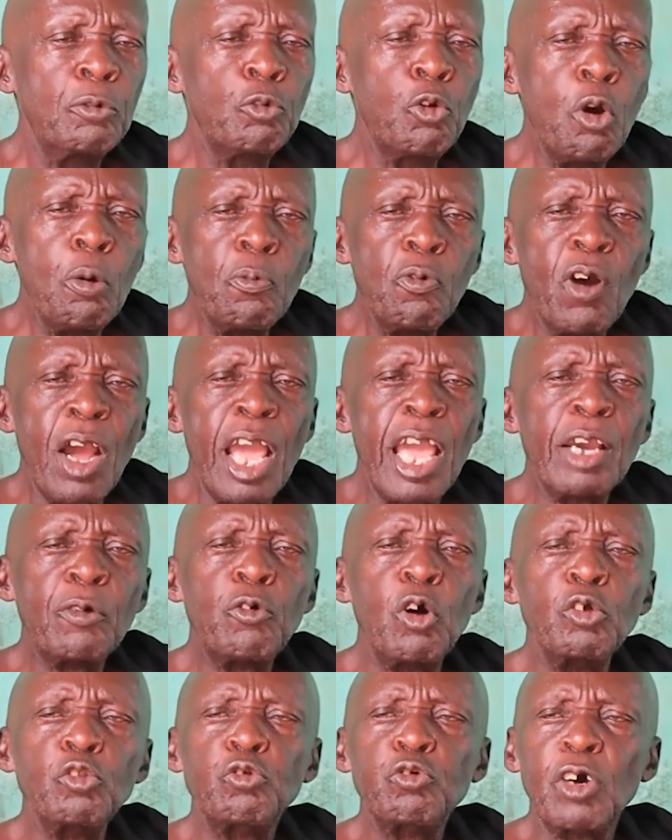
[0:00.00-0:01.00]
wo mu a e
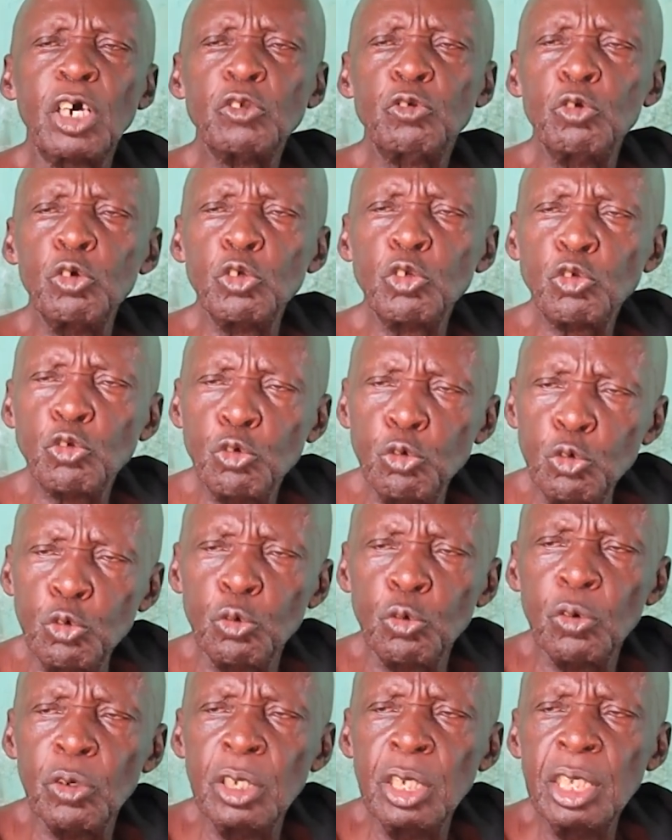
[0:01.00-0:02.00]
kontoa so school